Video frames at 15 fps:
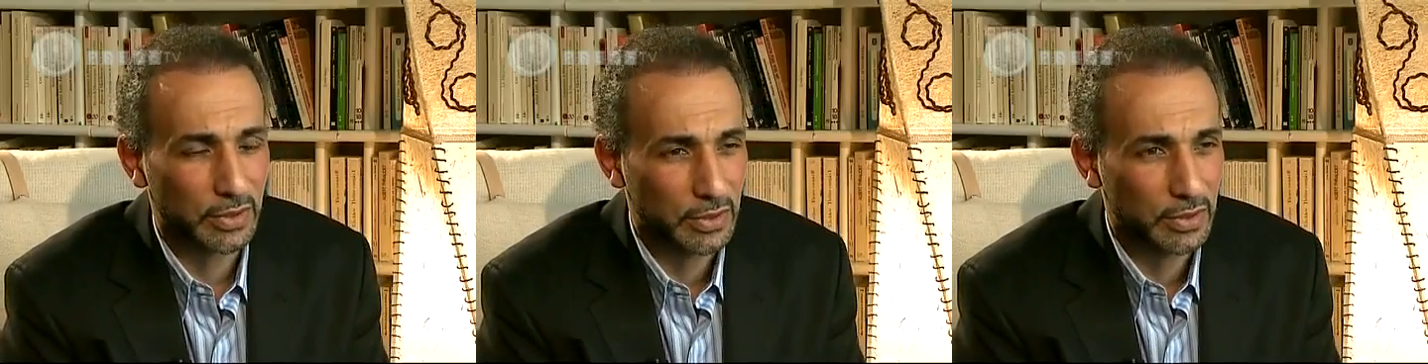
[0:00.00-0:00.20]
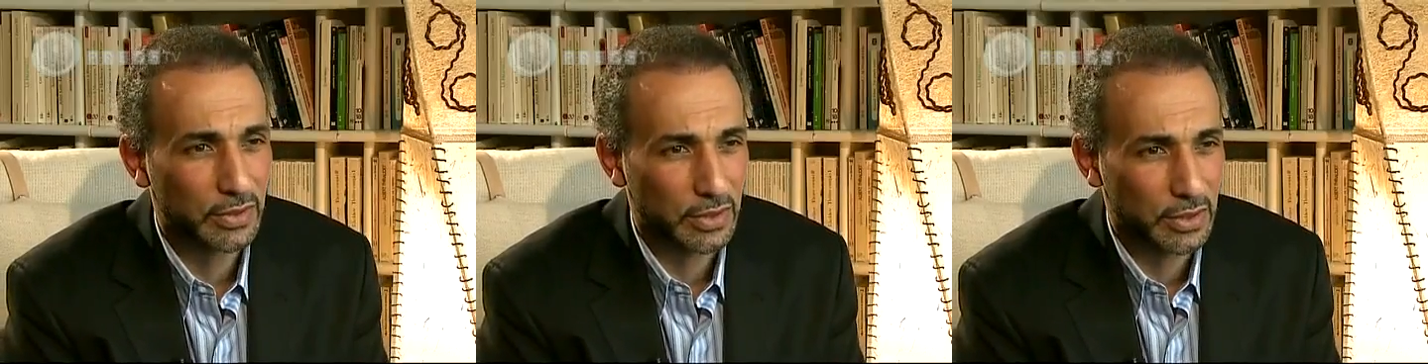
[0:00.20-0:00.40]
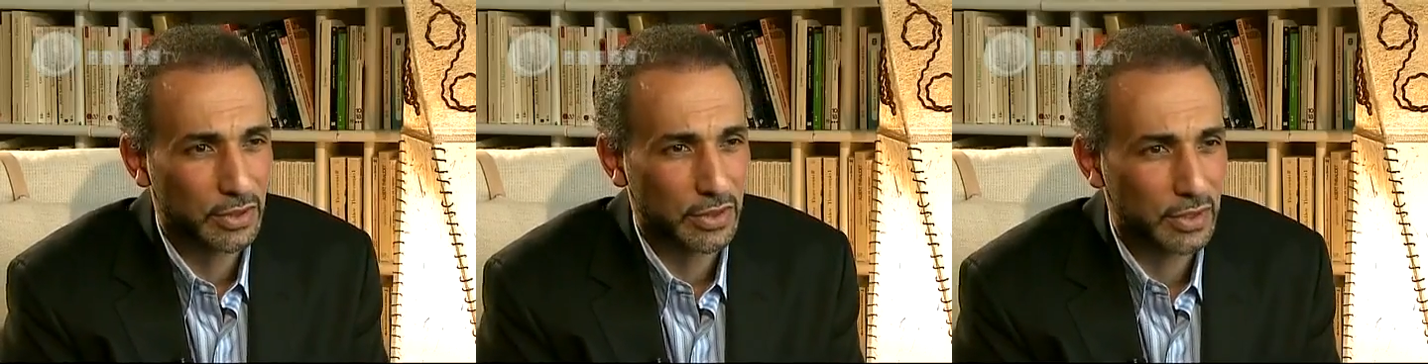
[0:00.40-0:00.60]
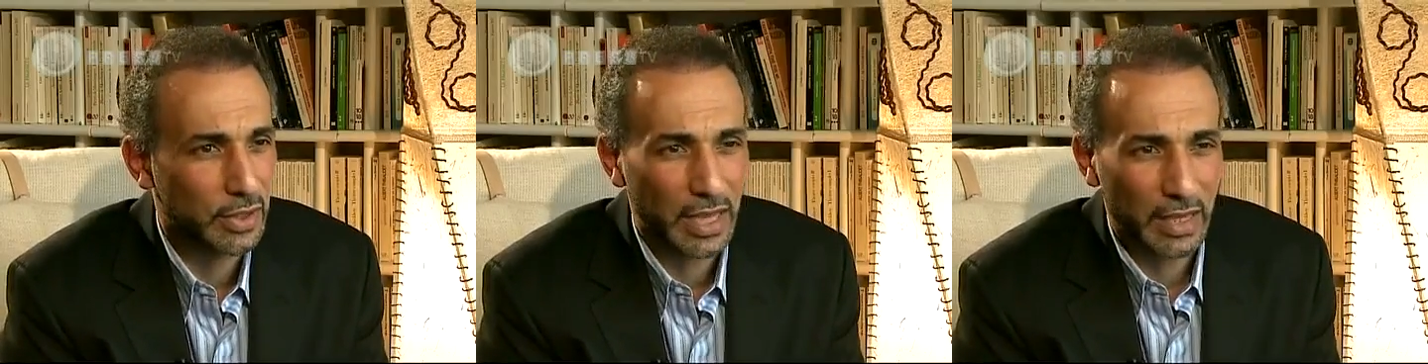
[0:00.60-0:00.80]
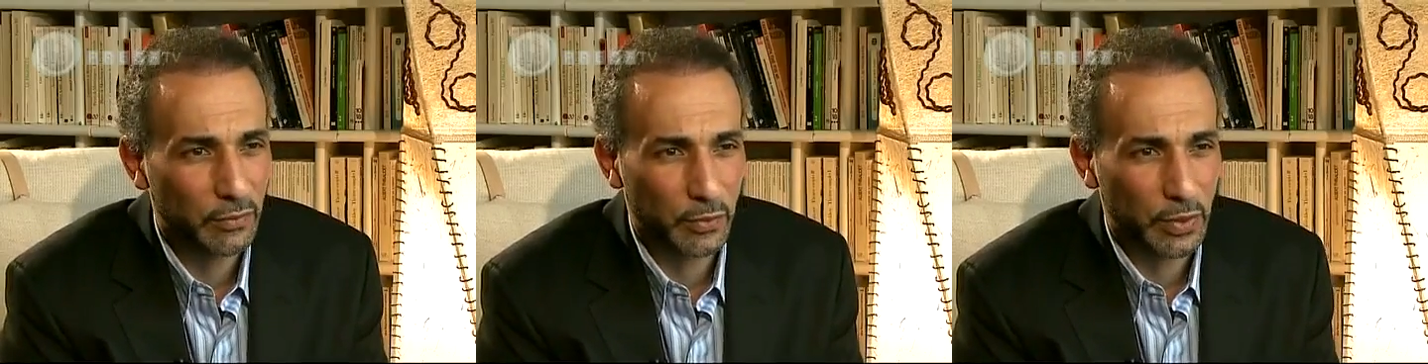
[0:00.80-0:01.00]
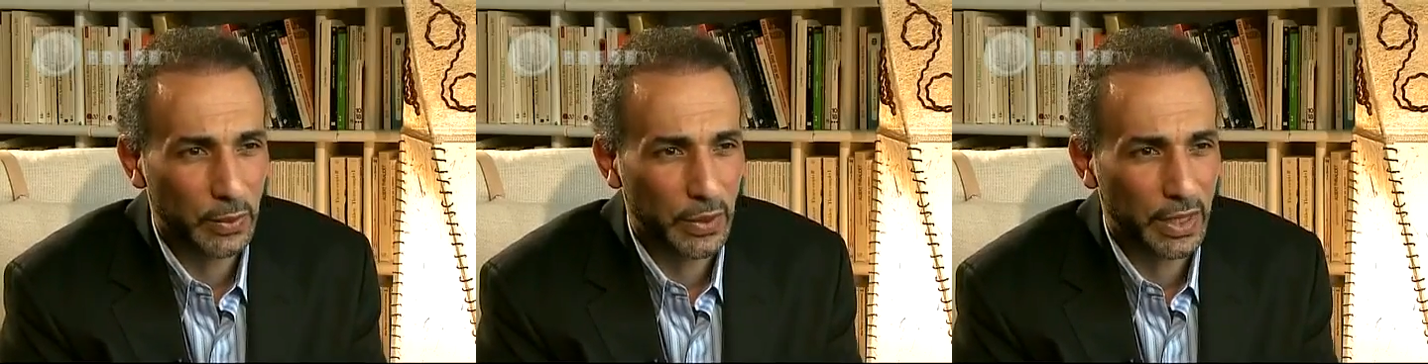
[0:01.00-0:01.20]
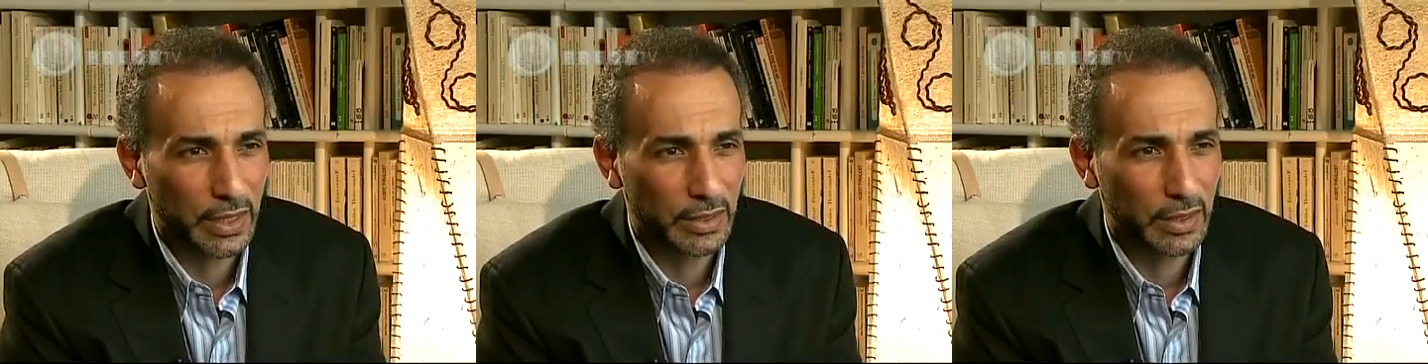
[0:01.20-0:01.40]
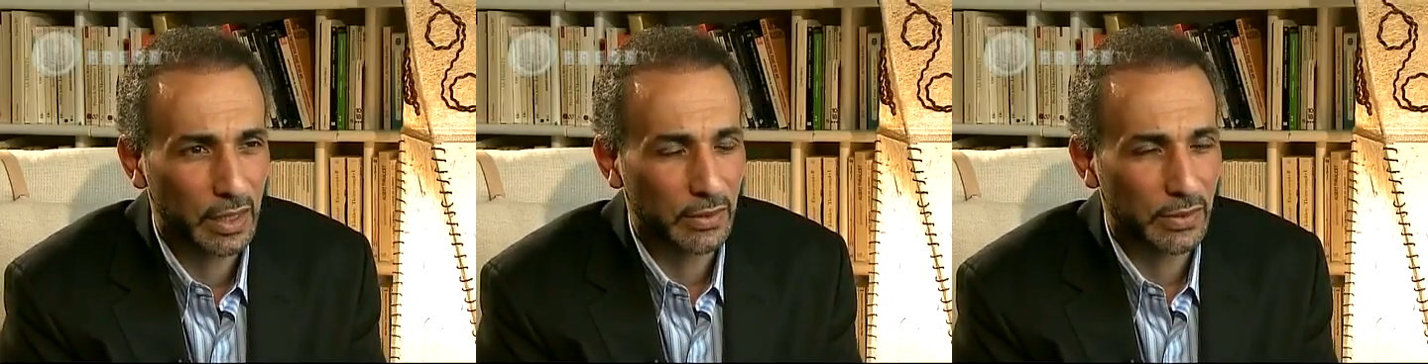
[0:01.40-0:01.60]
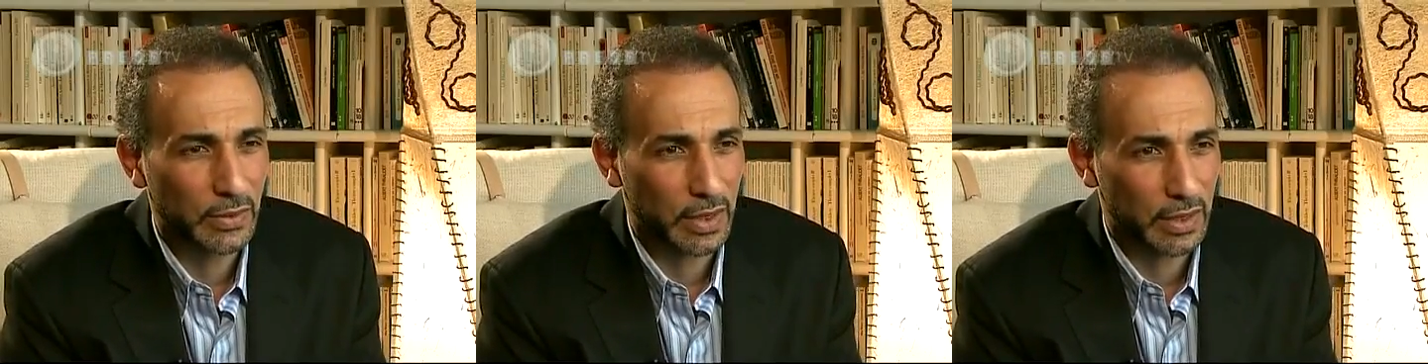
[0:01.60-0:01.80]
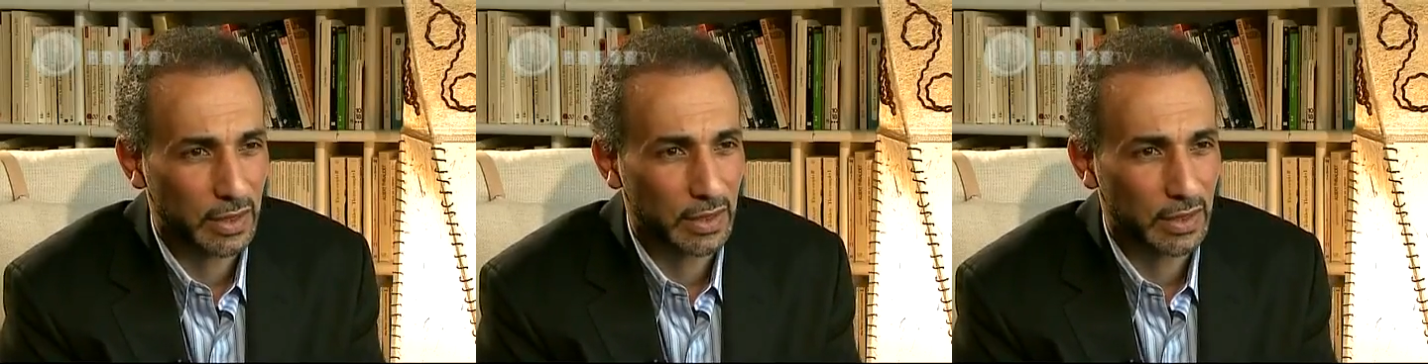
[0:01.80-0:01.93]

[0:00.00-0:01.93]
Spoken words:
This is everywhere now, so I